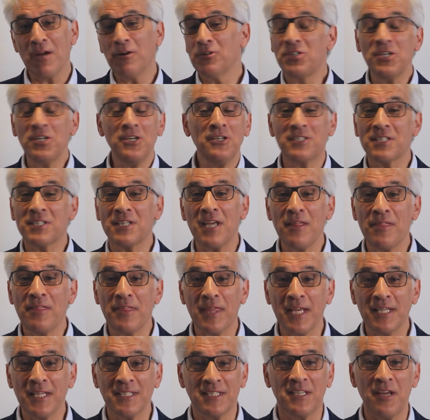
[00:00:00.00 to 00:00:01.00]
or do you see
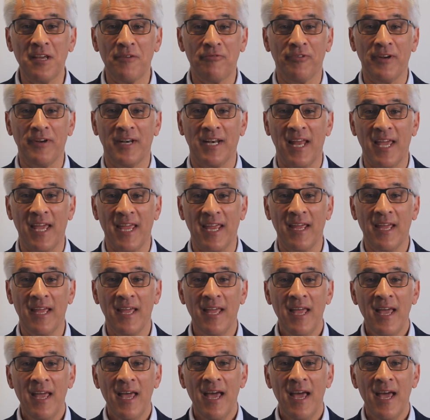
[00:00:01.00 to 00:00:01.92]
things differently?